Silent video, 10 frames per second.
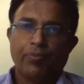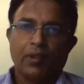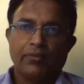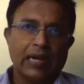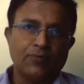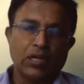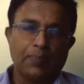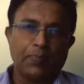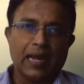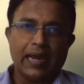that would
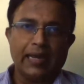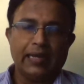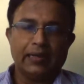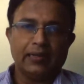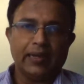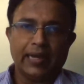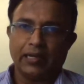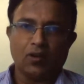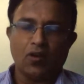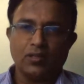apply
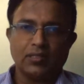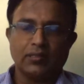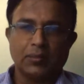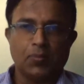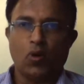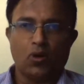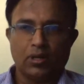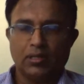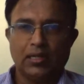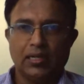across the board
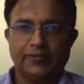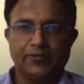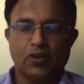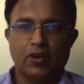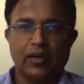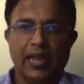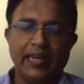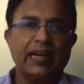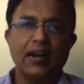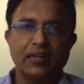for any
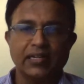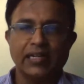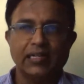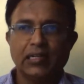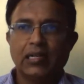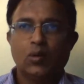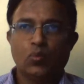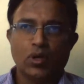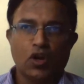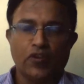country
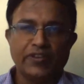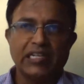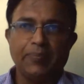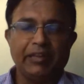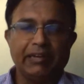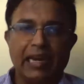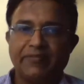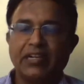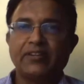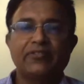would obviously be
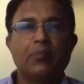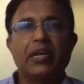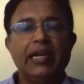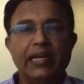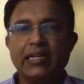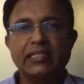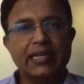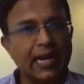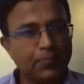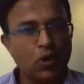relevant from an Indian
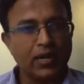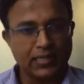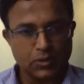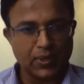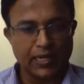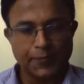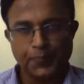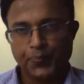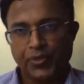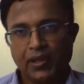standpoint as well.
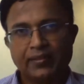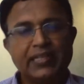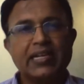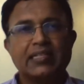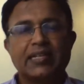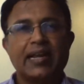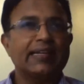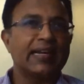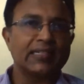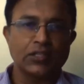Things like
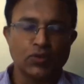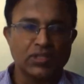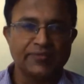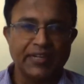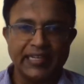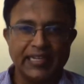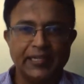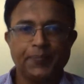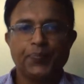exclusivity,